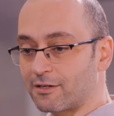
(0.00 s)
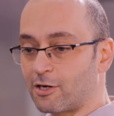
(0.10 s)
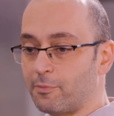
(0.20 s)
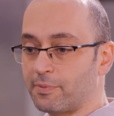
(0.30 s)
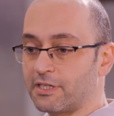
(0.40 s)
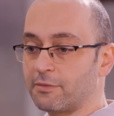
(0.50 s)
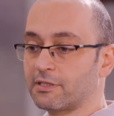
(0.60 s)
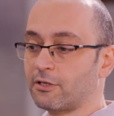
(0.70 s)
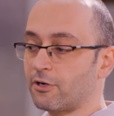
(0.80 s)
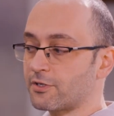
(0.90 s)
the company,
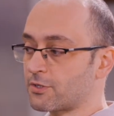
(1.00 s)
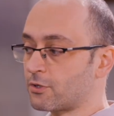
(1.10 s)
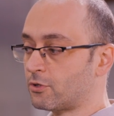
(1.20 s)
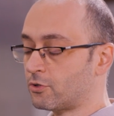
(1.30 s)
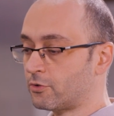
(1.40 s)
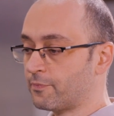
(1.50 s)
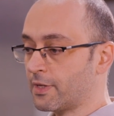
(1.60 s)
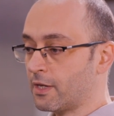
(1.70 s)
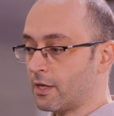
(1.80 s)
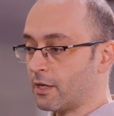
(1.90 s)
but also
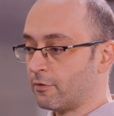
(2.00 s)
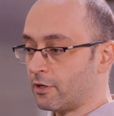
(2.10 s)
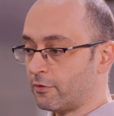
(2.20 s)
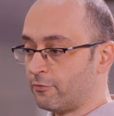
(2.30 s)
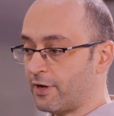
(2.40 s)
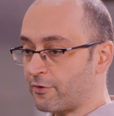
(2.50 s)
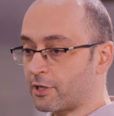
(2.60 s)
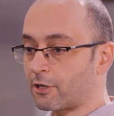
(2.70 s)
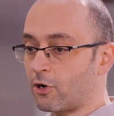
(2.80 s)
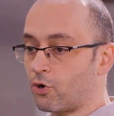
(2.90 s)
very
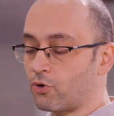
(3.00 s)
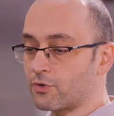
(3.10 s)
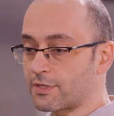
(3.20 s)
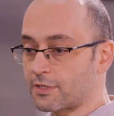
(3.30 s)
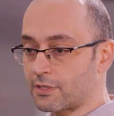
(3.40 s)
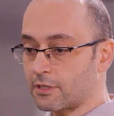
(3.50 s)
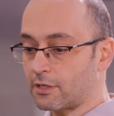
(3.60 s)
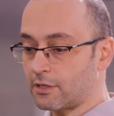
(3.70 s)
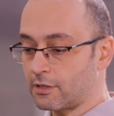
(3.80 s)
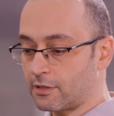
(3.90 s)
close
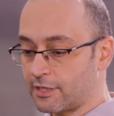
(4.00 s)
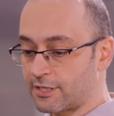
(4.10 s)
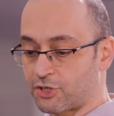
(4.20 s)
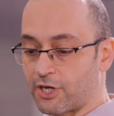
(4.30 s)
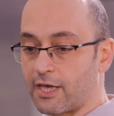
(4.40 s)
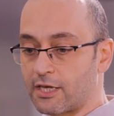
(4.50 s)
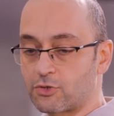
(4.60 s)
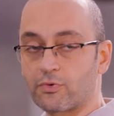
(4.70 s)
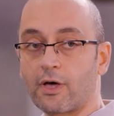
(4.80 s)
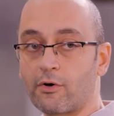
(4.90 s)

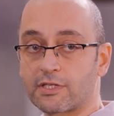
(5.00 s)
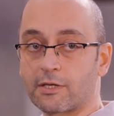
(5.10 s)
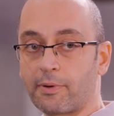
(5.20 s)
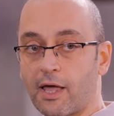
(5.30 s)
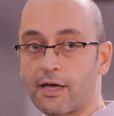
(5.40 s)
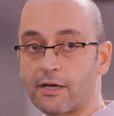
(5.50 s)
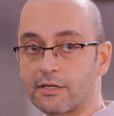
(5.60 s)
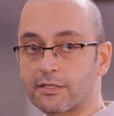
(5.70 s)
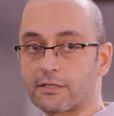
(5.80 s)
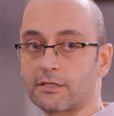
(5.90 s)
exchange with our
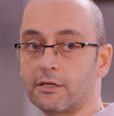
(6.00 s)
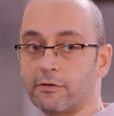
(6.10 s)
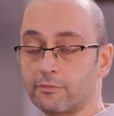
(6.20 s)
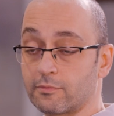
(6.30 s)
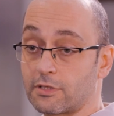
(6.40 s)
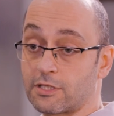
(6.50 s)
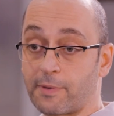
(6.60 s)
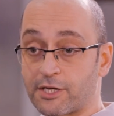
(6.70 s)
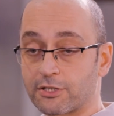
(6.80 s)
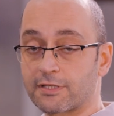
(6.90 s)
suppliers,
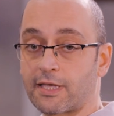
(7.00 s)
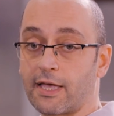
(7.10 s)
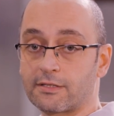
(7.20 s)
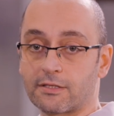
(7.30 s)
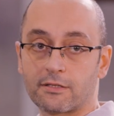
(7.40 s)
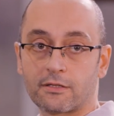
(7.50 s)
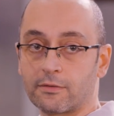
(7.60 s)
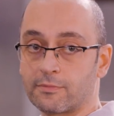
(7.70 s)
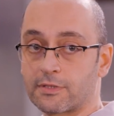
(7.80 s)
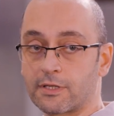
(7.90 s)
special scan
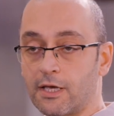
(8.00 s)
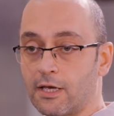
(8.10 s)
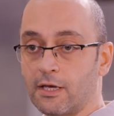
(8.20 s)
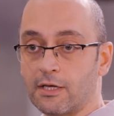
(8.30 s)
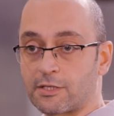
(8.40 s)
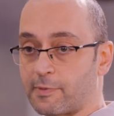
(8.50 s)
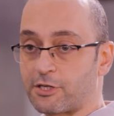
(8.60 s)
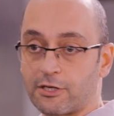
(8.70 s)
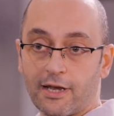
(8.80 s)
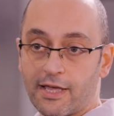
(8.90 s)
systems,
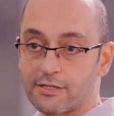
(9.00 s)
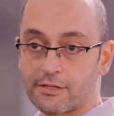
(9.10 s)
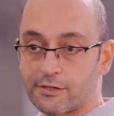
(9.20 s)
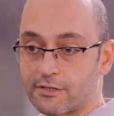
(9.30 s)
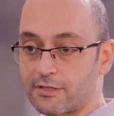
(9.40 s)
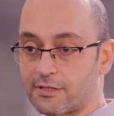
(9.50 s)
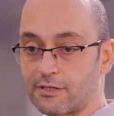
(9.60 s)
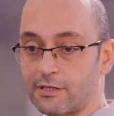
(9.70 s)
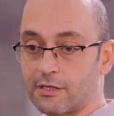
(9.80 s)
special lasers,